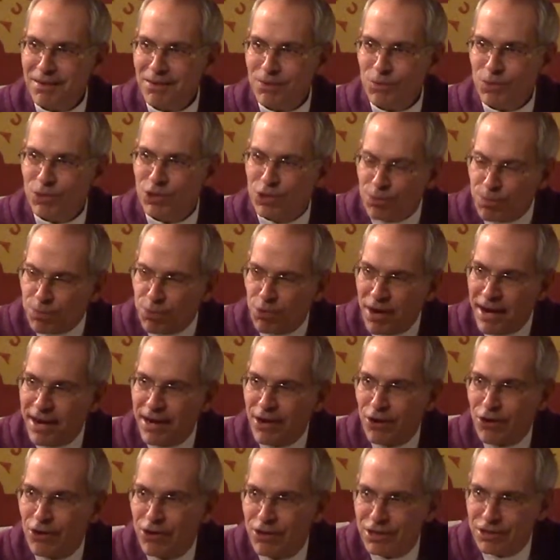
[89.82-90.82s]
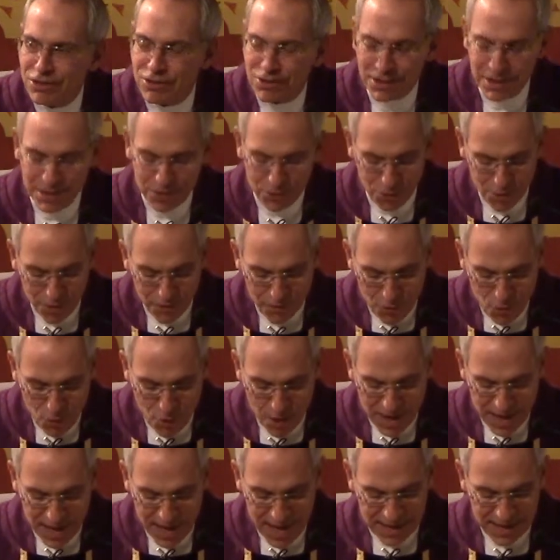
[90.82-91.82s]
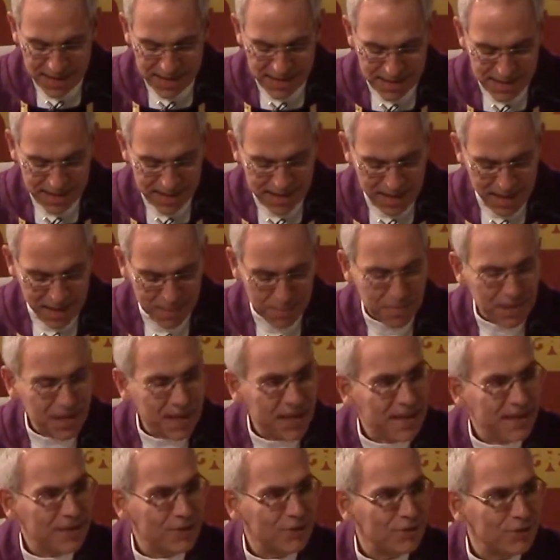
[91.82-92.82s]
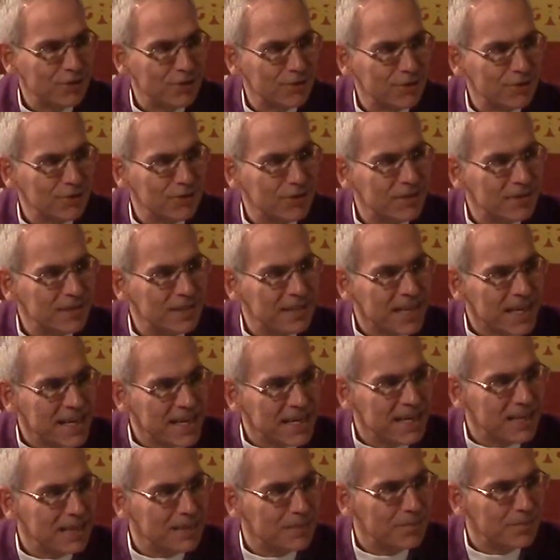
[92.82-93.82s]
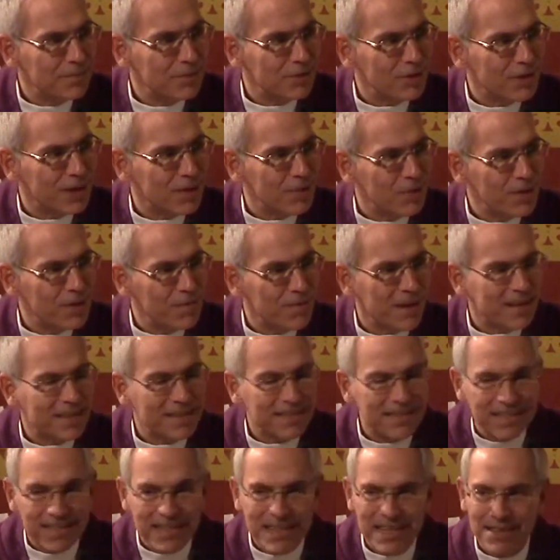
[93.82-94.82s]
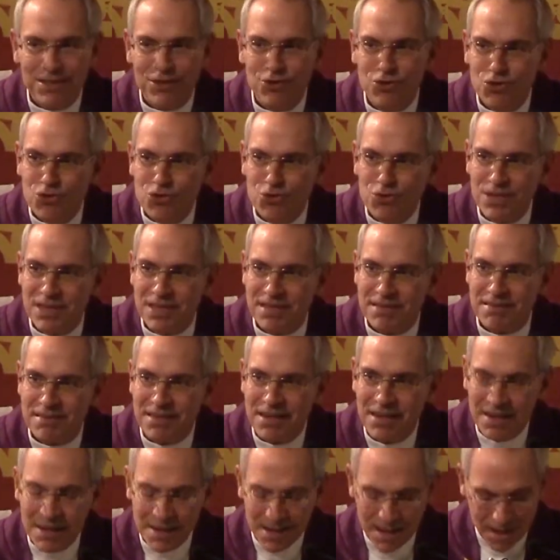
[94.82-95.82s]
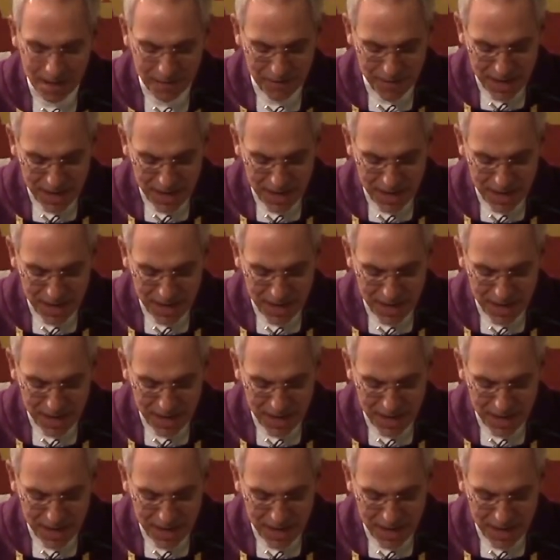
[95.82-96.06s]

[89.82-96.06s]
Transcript: We should pray earnestly to avoid that temptation to tedium so that we might see the newness of